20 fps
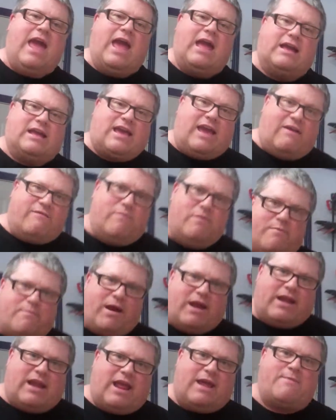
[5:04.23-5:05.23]
and gave me
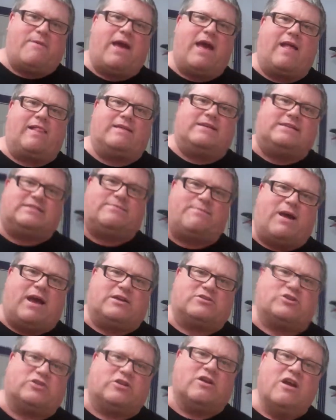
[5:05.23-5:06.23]
my name, Helly
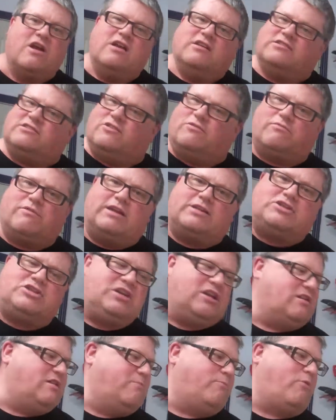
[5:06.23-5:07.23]
Smasher. So
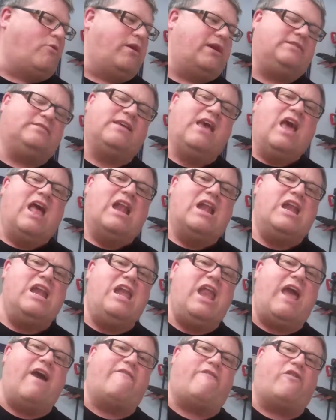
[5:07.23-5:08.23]
Richie and the boys,
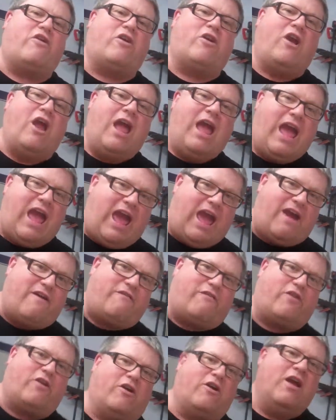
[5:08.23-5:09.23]
never
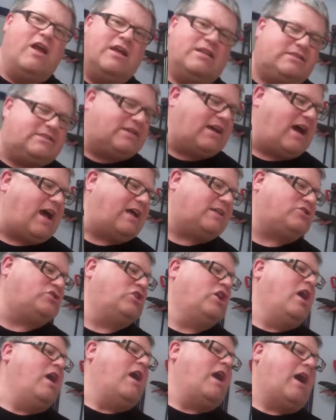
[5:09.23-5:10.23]
ever
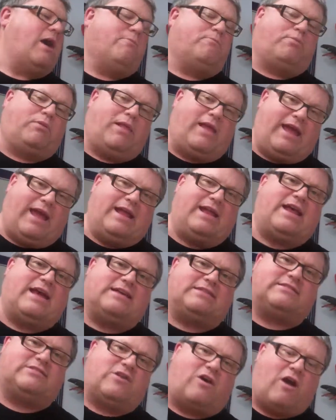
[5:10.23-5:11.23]
touch a Blade
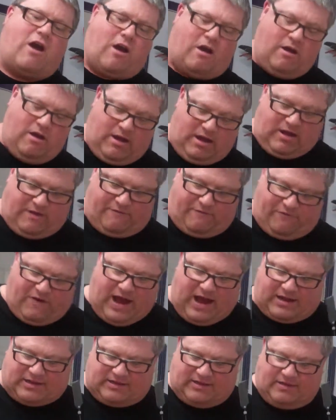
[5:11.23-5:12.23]
SR. In
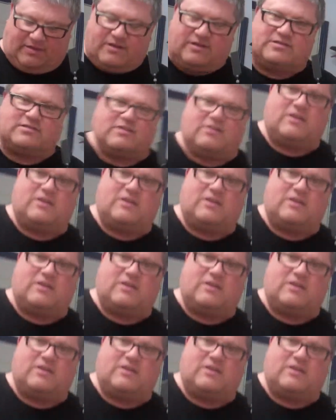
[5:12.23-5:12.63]
fact, there's a